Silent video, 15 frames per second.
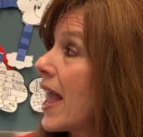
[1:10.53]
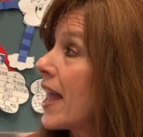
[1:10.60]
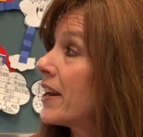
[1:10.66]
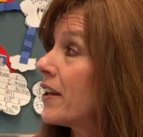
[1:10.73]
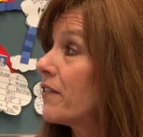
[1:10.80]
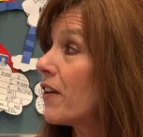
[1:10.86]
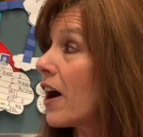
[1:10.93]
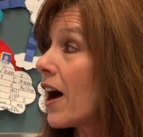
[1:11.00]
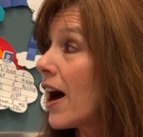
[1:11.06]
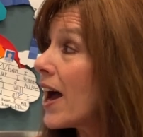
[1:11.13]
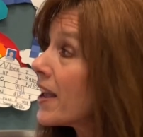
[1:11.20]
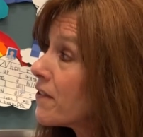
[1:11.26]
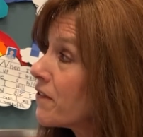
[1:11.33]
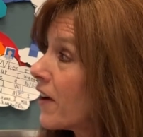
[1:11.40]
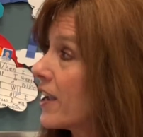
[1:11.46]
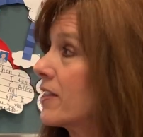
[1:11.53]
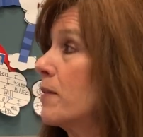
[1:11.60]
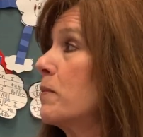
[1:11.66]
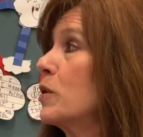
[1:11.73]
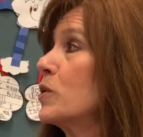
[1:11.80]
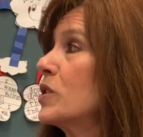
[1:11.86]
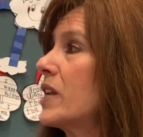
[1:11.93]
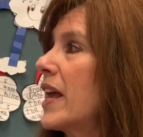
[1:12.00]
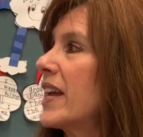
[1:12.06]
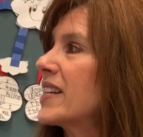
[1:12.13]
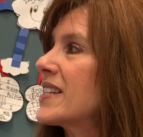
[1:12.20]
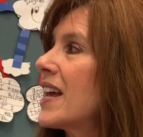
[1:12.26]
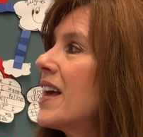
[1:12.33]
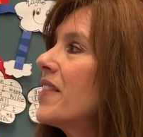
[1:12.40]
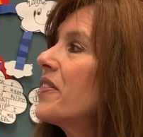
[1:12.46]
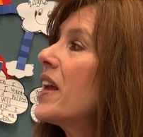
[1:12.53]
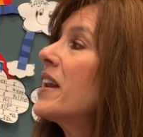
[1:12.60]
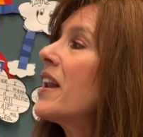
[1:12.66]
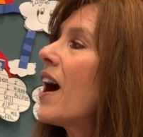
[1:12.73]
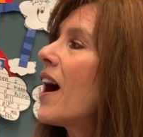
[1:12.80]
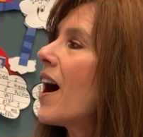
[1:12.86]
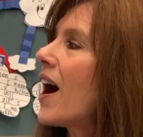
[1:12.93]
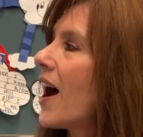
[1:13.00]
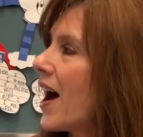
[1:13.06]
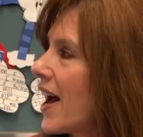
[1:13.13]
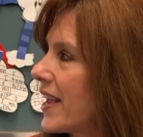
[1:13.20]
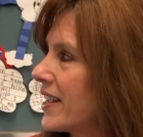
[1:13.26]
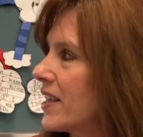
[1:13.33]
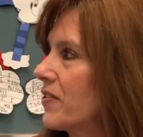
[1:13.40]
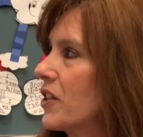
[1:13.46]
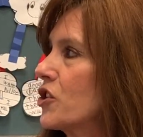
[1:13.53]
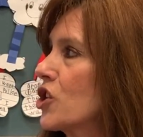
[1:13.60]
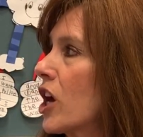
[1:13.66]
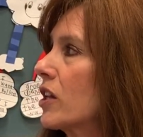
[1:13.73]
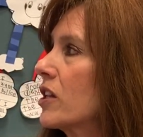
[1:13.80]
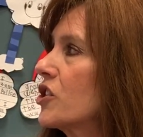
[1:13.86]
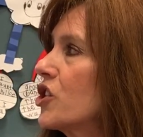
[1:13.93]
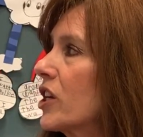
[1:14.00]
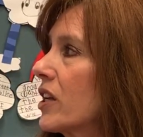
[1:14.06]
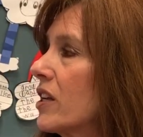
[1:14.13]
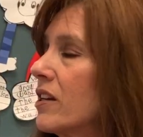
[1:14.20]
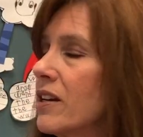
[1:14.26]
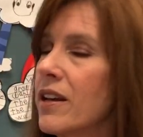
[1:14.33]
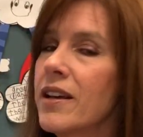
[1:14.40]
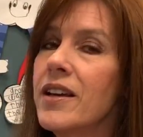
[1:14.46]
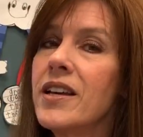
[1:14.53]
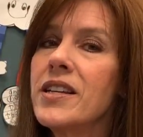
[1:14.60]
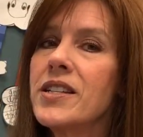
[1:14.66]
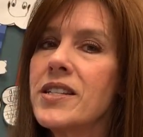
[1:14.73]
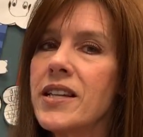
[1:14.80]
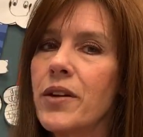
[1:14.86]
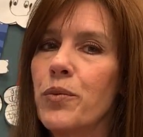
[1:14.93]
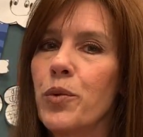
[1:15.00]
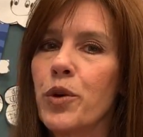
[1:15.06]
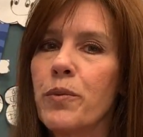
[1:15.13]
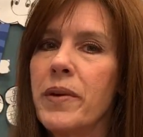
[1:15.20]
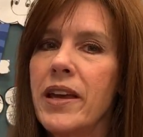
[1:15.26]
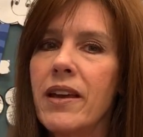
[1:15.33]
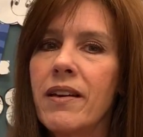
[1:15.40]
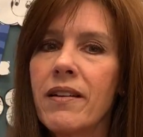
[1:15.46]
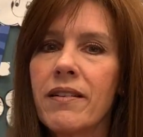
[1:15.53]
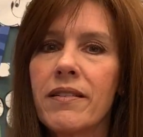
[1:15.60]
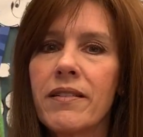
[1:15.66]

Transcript: And if I find the most eggs, then I get the chocolate chicken, said Ruby.